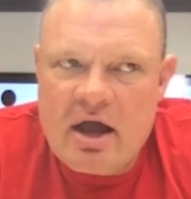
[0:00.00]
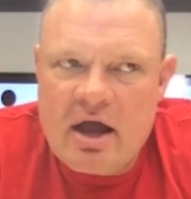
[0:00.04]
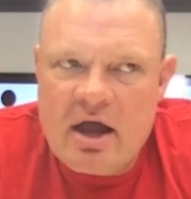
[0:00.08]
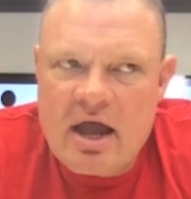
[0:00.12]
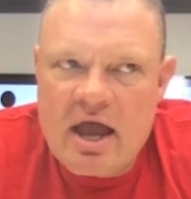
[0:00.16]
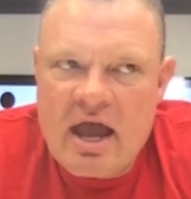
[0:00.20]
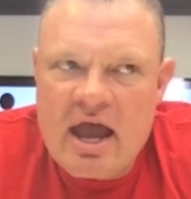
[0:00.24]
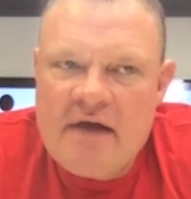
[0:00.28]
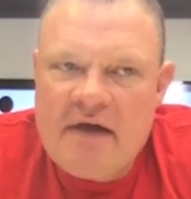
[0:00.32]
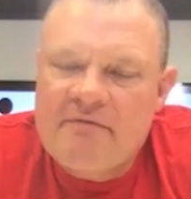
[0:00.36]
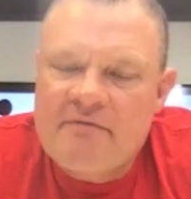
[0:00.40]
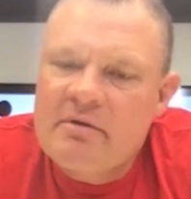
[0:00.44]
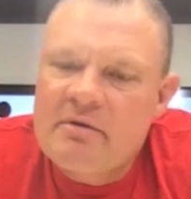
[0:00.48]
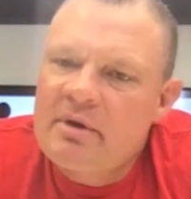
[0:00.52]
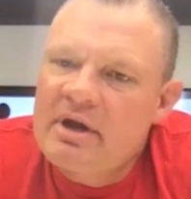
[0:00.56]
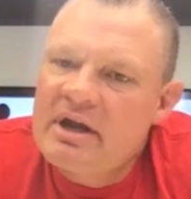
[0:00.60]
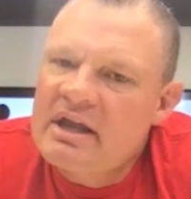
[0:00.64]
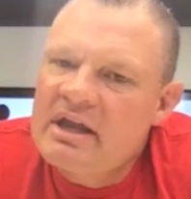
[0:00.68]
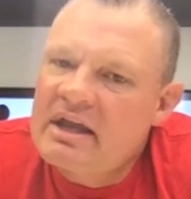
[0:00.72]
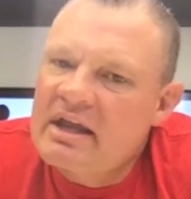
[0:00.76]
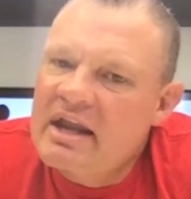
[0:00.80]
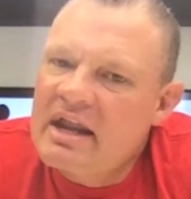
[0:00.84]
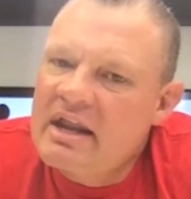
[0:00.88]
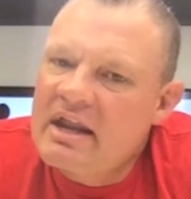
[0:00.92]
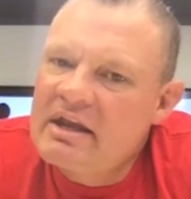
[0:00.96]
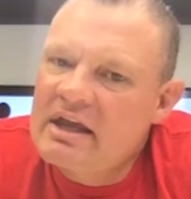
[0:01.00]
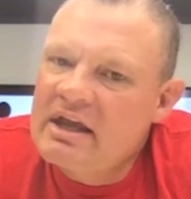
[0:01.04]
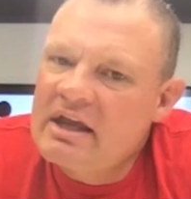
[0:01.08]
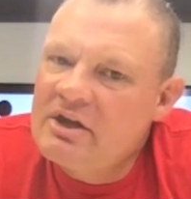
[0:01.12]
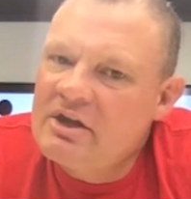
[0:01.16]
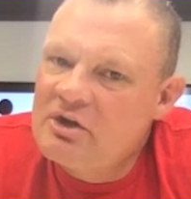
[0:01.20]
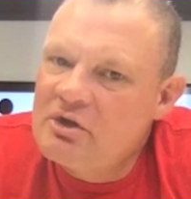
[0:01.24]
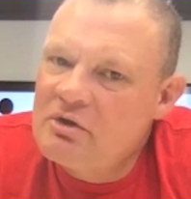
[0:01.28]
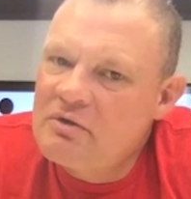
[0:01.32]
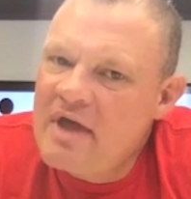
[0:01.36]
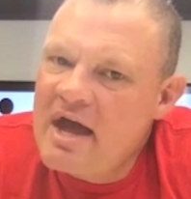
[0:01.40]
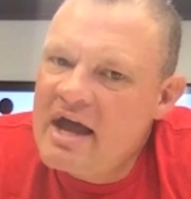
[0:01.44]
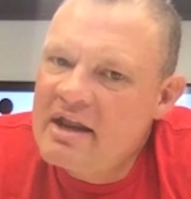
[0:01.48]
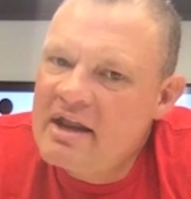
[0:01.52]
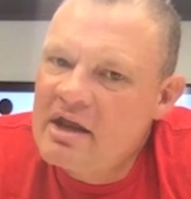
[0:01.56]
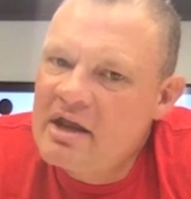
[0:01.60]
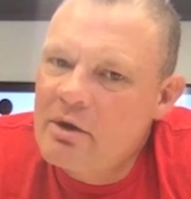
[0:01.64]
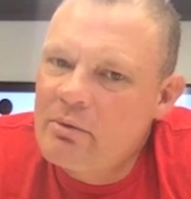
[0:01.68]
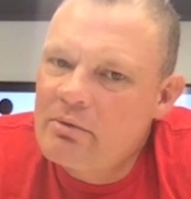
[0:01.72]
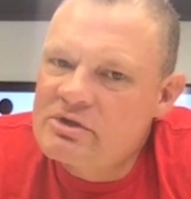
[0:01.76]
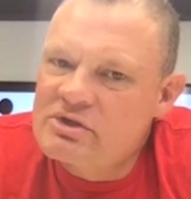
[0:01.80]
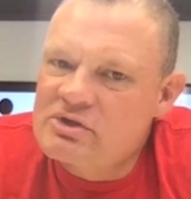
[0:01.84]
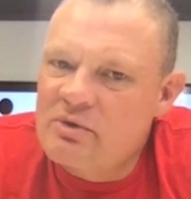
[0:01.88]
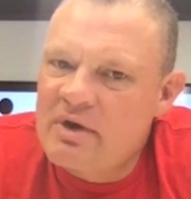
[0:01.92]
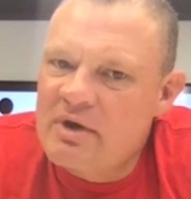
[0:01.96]
everybody can do that here.
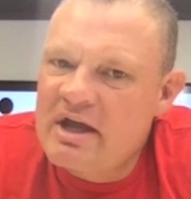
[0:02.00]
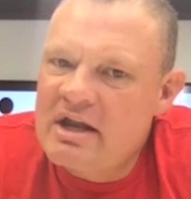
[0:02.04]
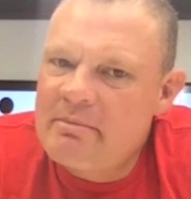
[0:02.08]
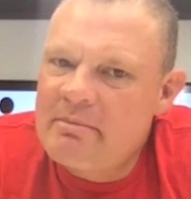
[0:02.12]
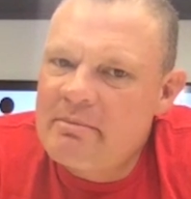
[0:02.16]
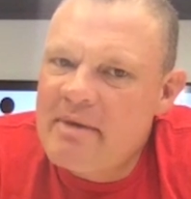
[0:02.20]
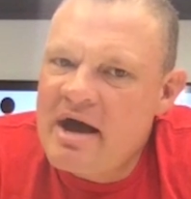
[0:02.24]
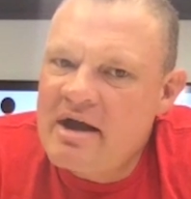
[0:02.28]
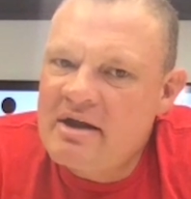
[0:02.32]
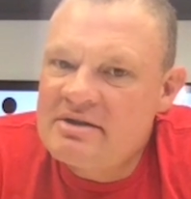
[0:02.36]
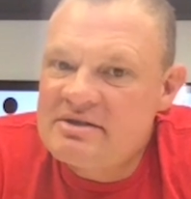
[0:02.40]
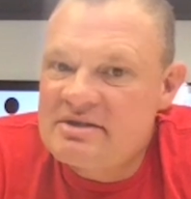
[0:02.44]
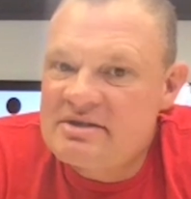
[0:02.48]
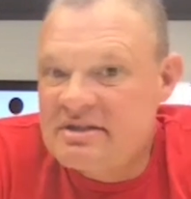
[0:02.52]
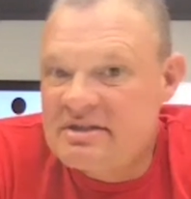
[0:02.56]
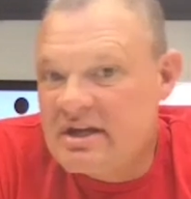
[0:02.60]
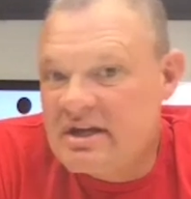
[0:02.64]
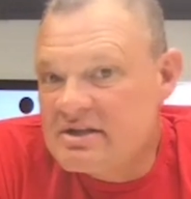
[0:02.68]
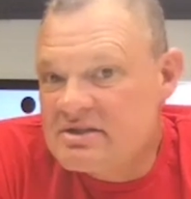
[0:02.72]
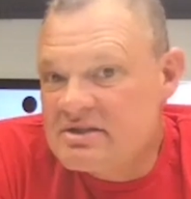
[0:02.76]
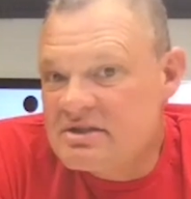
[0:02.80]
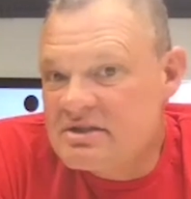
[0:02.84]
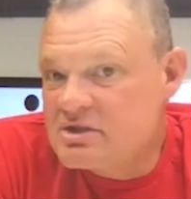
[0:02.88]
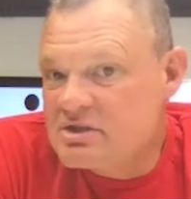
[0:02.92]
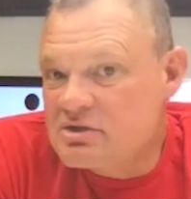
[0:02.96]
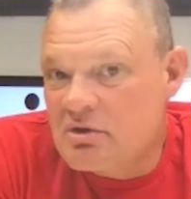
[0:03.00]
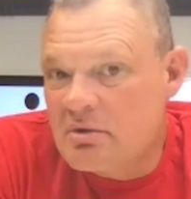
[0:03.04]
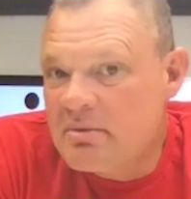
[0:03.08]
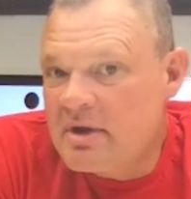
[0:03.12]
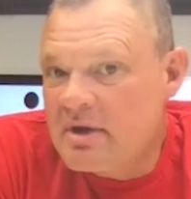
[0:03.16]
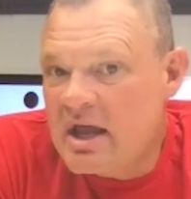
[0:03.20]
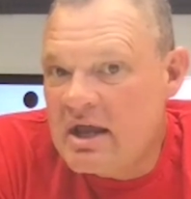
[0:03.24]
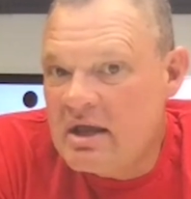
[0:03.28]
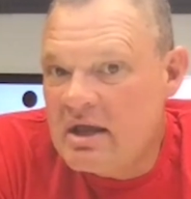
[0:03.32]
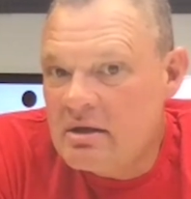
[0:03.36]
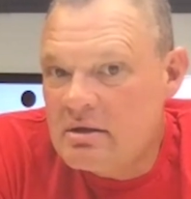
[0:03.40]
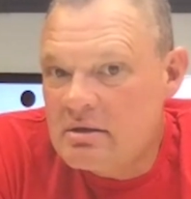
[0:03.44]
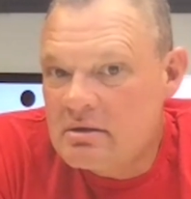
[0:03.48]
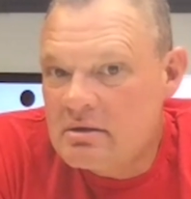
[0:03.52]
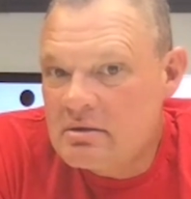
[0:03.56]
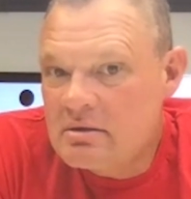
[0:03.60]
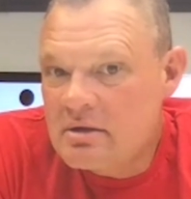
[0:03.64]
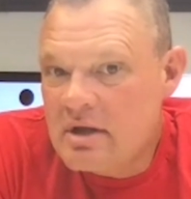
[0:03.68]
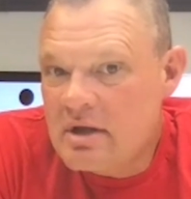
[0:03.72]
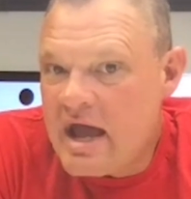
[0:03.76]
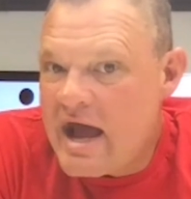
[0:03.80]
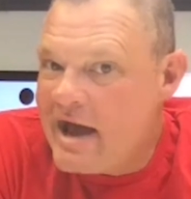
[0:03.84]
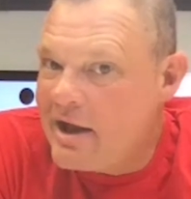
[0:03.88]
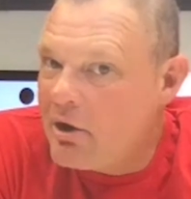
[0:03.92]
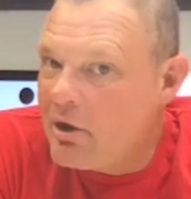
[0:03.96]
What's great about it is it doesn't discriminate
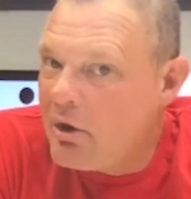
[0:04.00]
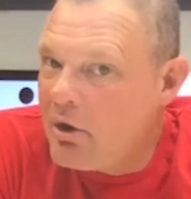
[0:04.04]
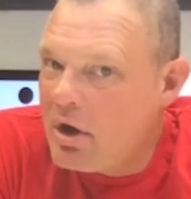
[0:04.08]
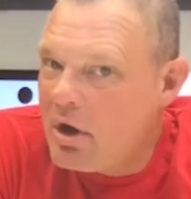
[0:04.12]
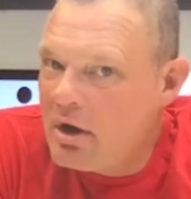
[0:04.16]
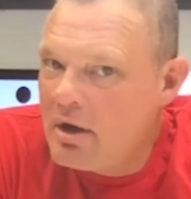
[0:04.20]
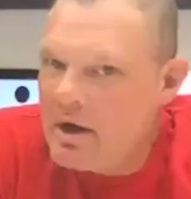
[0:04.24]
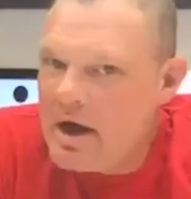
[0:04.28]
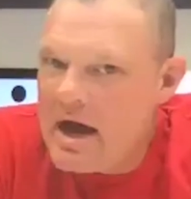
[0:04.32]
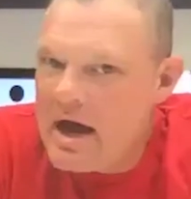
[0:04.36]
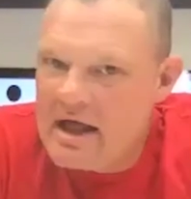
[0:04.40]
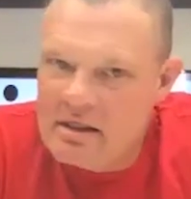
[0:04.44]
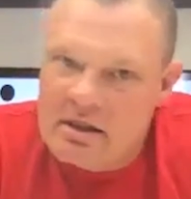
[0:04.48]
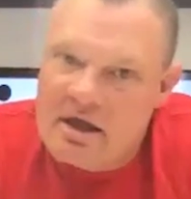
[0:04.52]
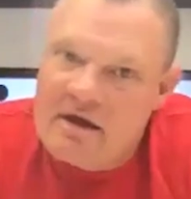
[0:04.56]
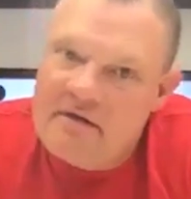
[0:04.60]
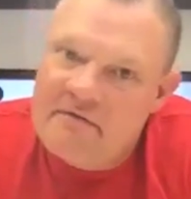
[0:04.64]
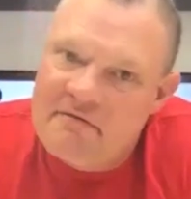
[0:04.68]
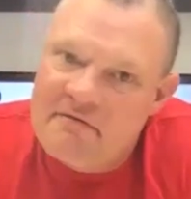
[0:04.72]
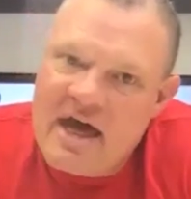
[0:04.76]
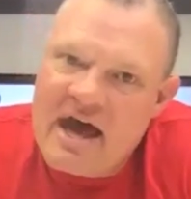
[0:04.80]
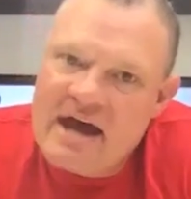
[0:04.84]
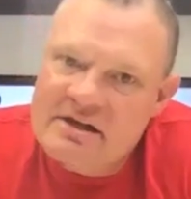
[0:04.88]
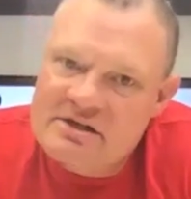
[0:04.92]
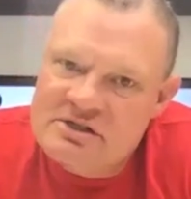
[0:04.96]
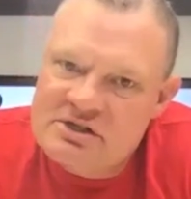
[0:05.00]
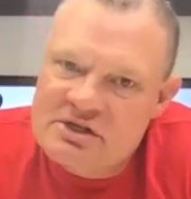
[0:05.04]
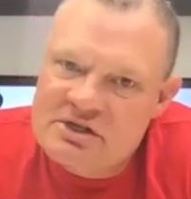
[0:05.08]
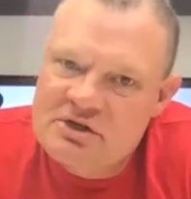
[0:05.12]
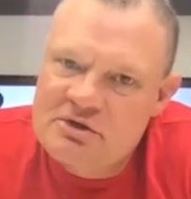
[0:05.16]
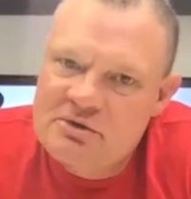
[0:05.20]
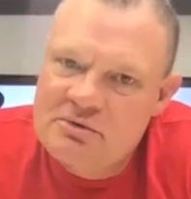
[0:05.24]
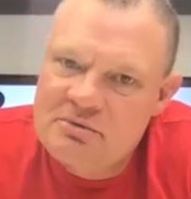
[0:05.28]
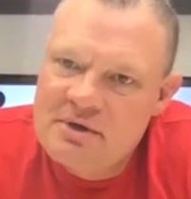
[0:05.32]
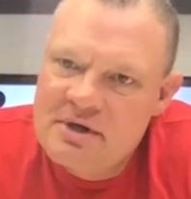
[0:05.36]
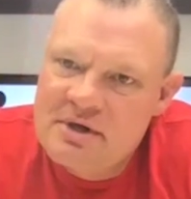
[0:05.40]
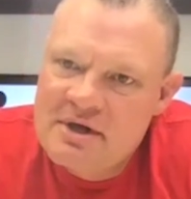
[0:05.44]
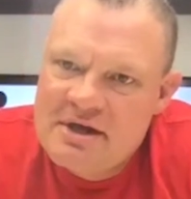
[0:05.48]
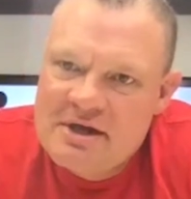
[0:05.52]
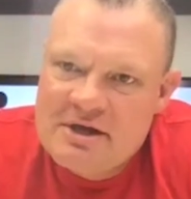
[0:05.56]
at all. I love that too.